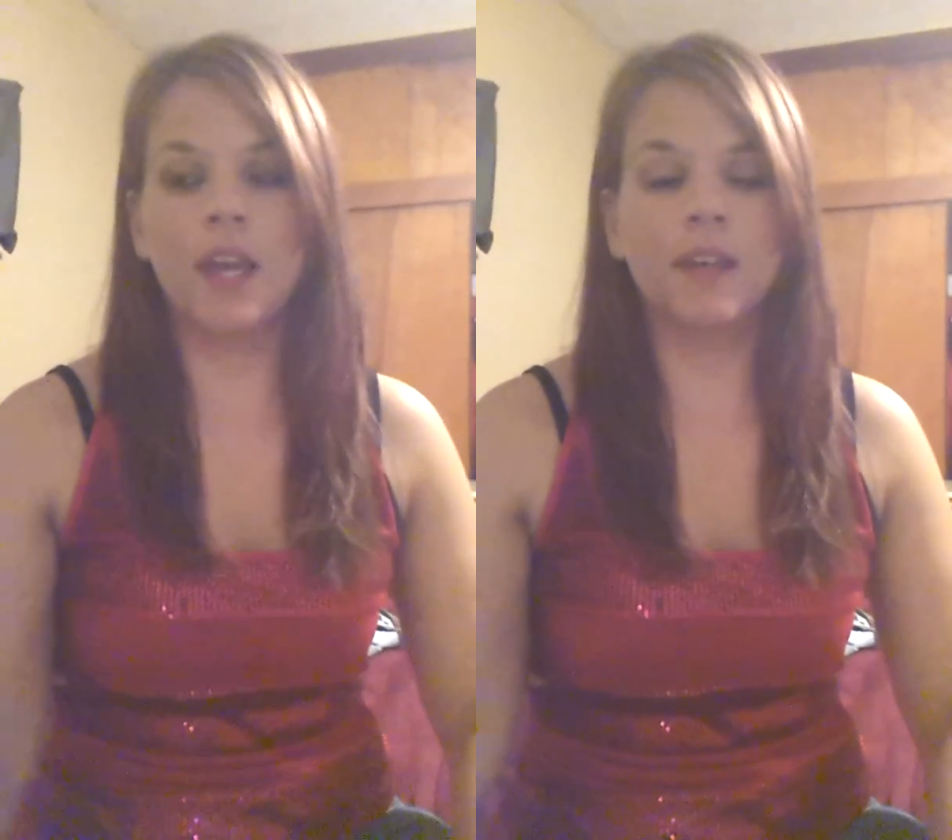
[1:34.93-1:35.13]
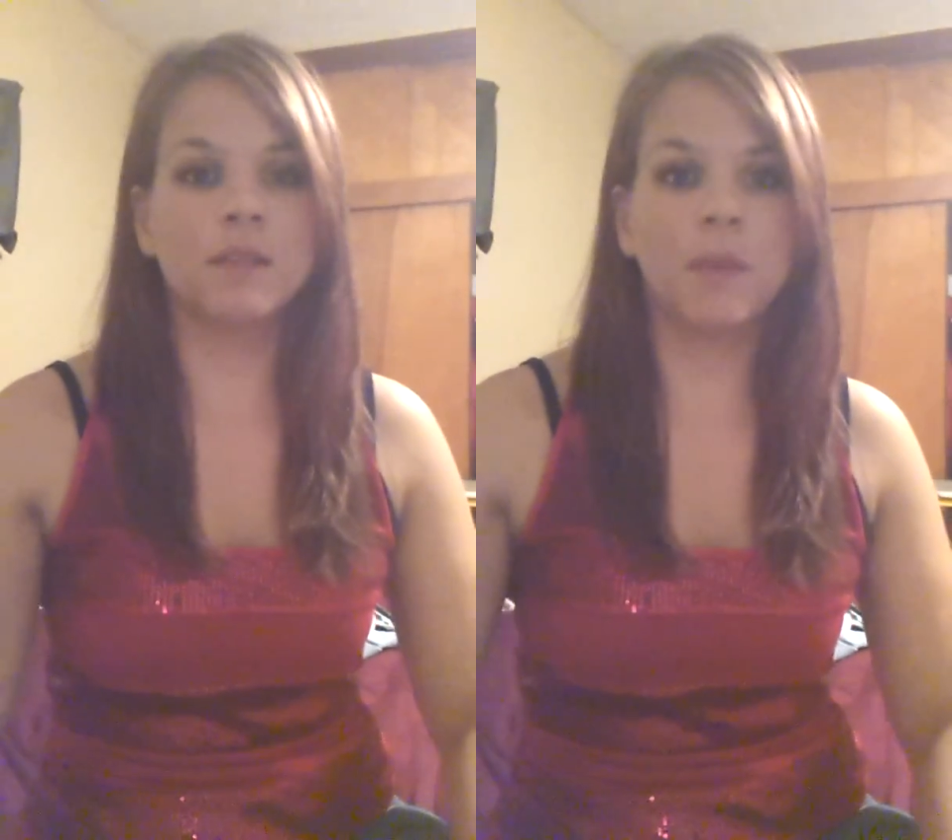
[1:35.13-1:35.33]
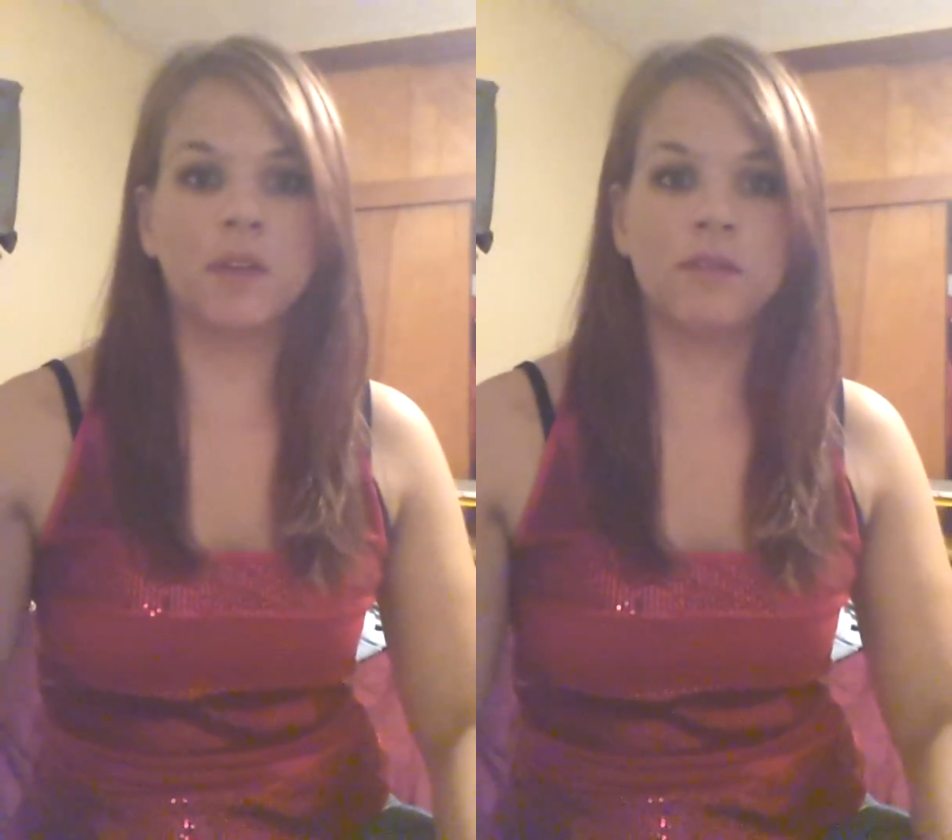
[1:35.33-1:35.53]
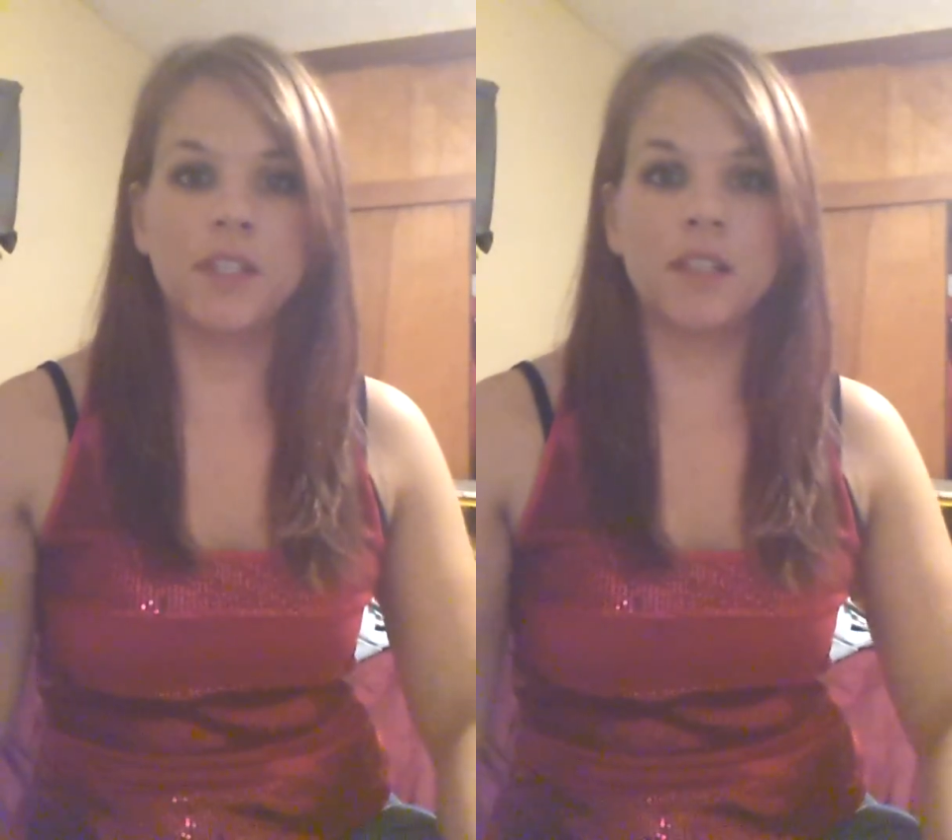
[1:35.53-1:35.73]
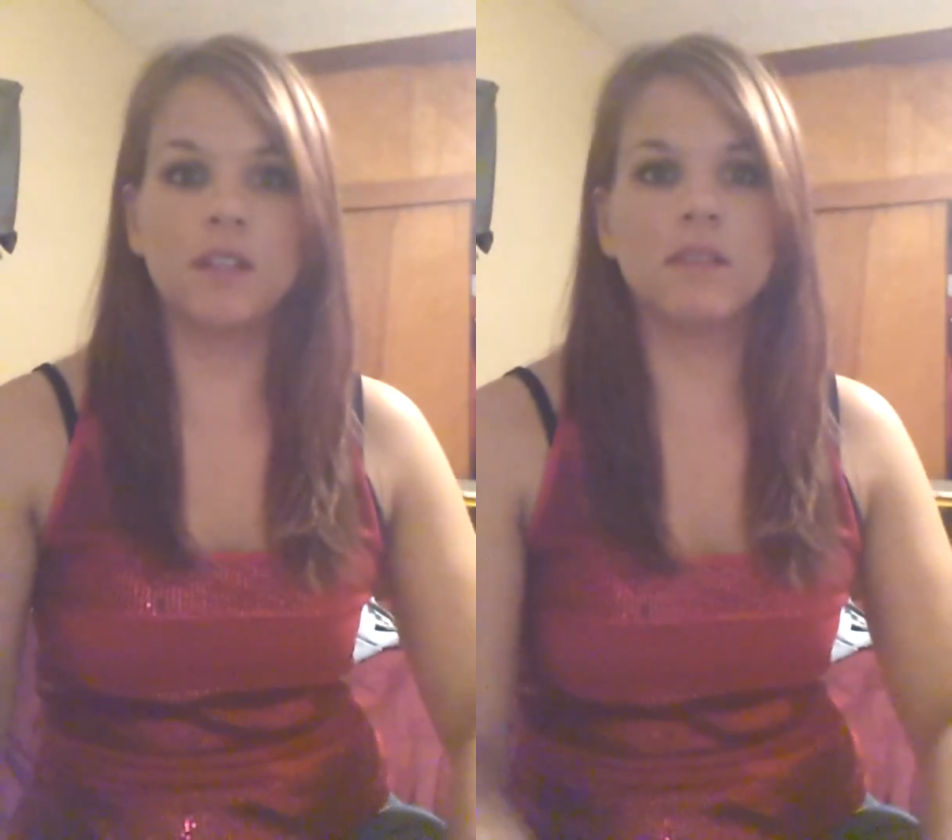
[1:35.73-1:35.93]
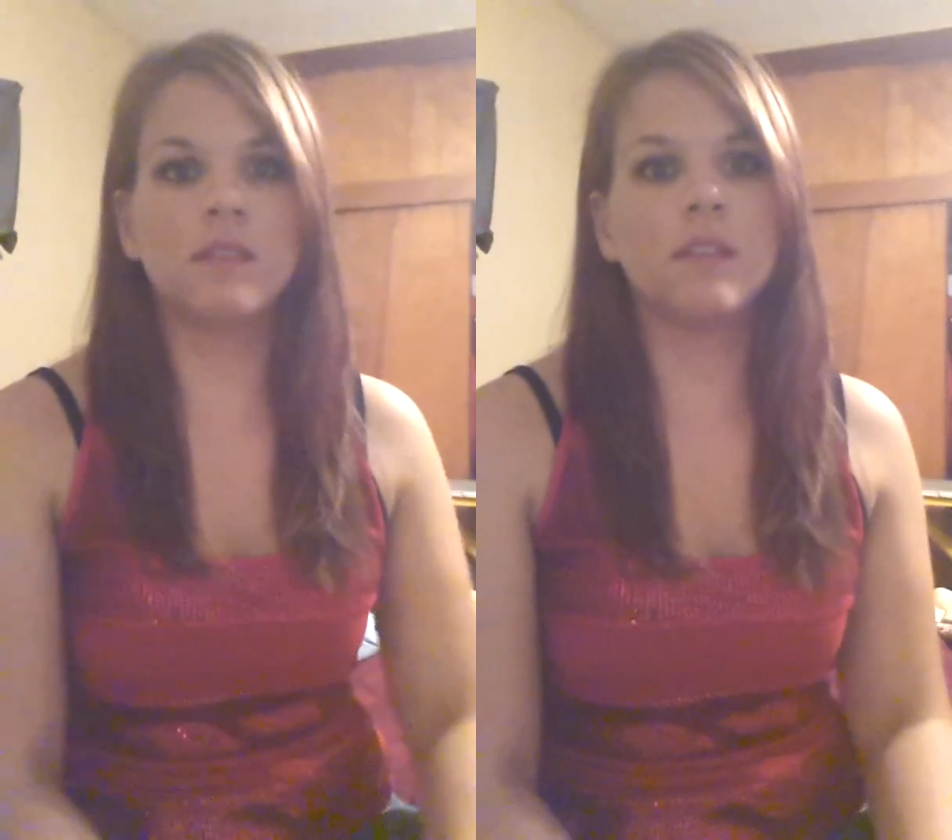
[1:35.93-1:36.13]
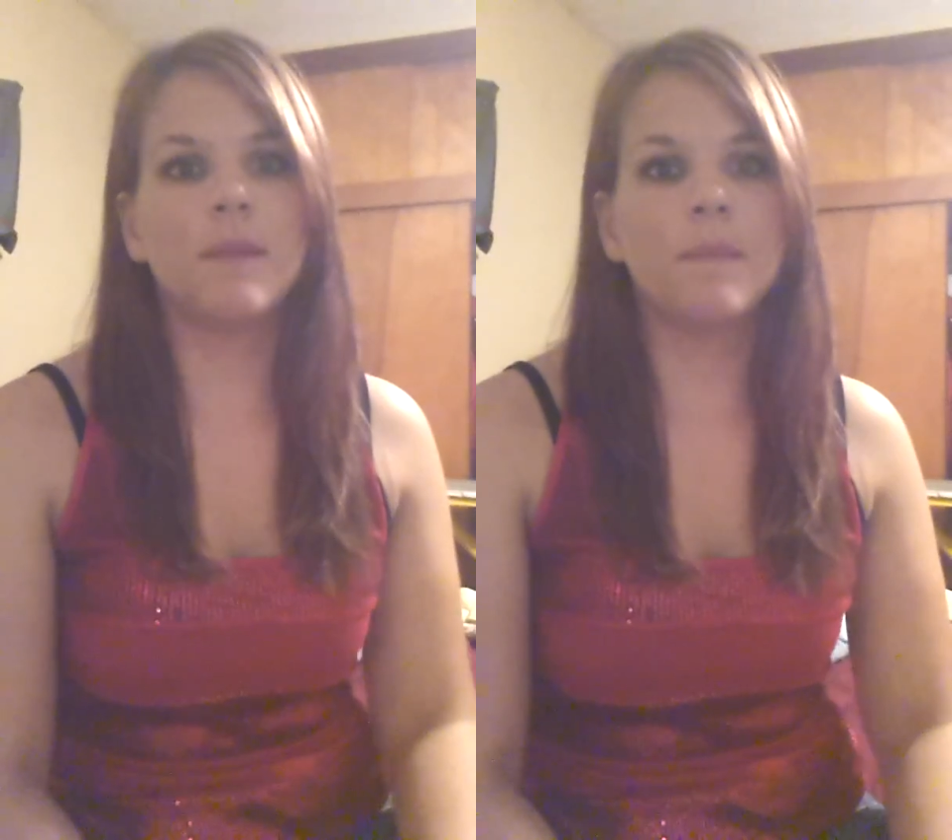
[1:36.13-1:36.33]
X amount of years.